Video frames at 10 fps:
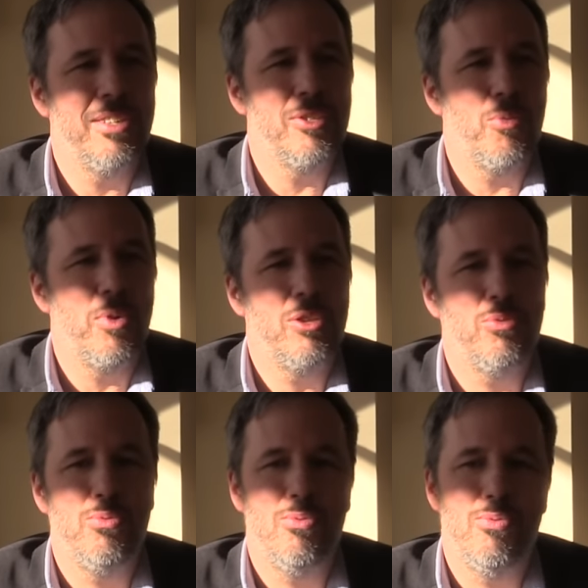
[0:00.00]
It's a way
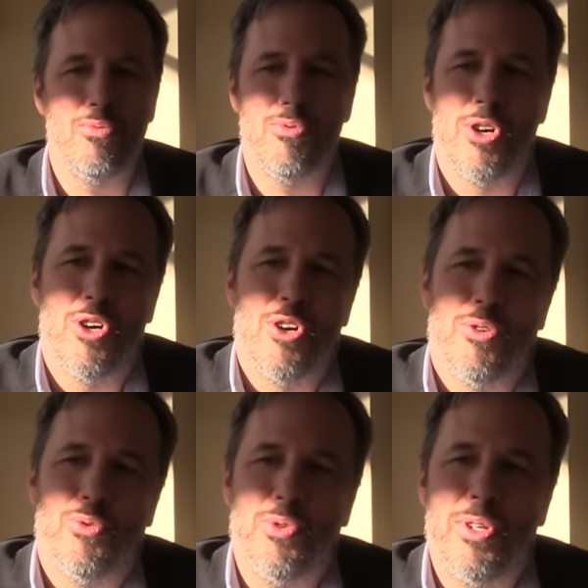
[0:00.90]
to
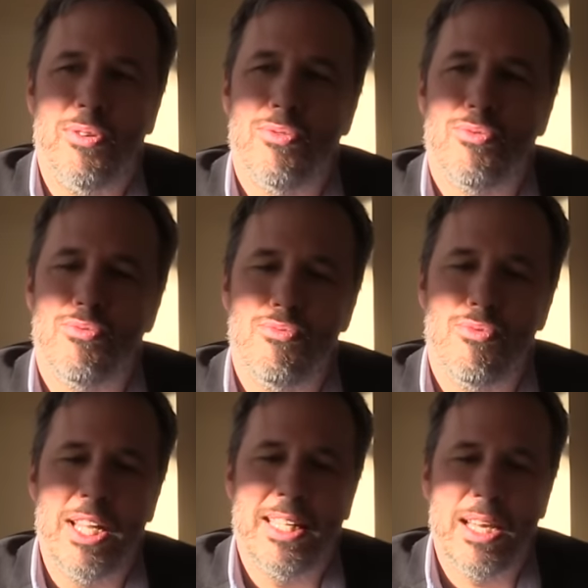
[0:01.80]
to
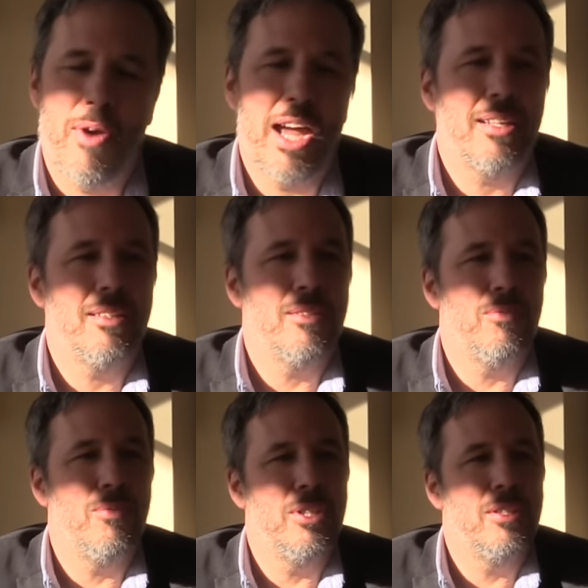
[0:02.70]
to interact
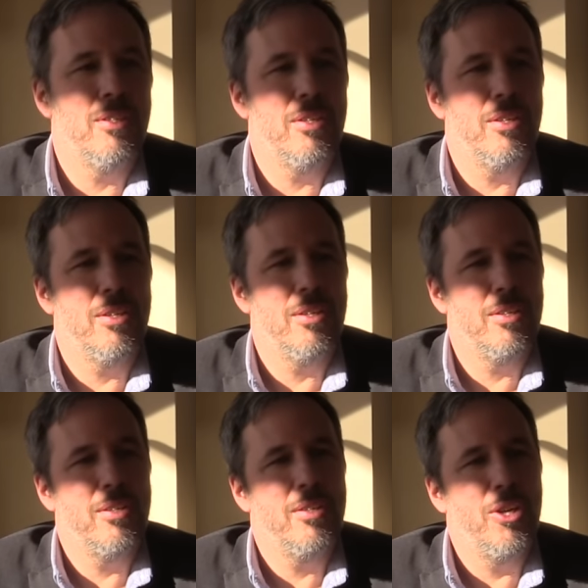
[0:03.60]
with uh,
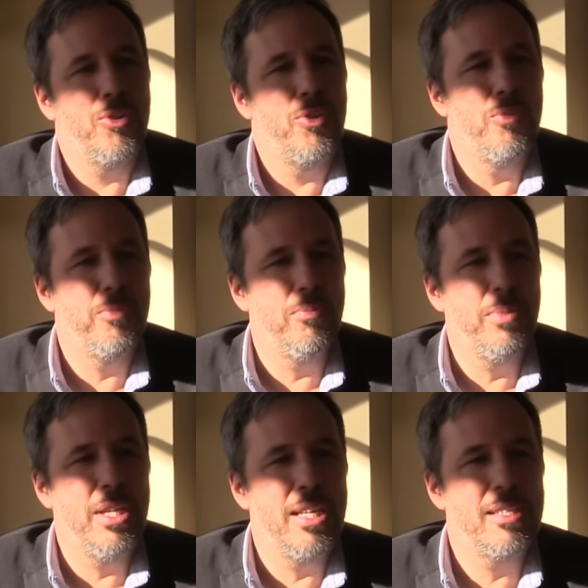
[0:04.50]
other human
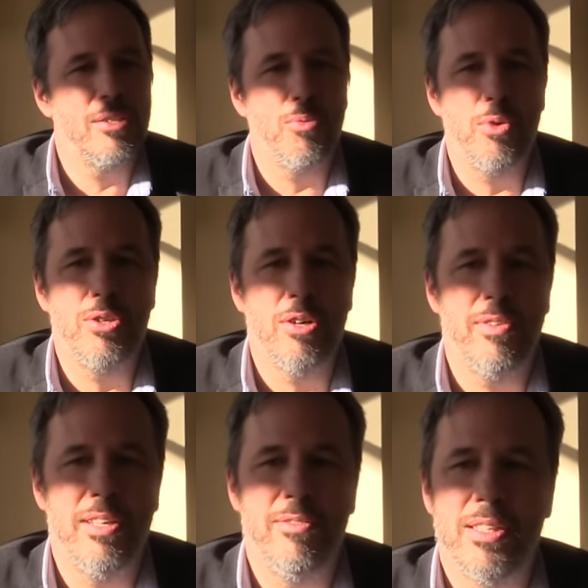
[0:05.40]
beings as a way of
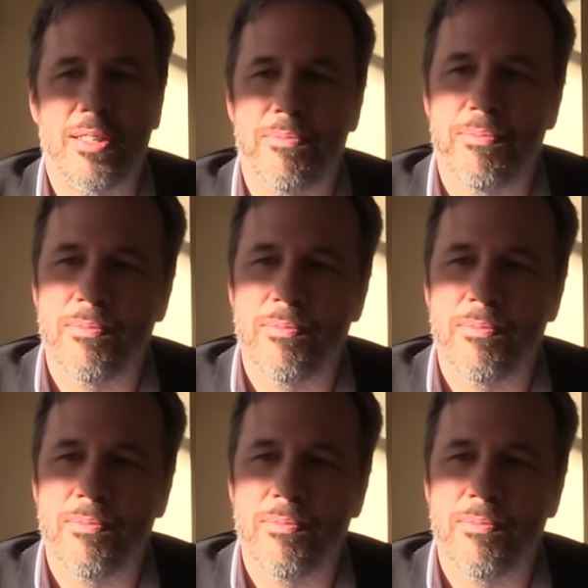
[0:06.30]
living,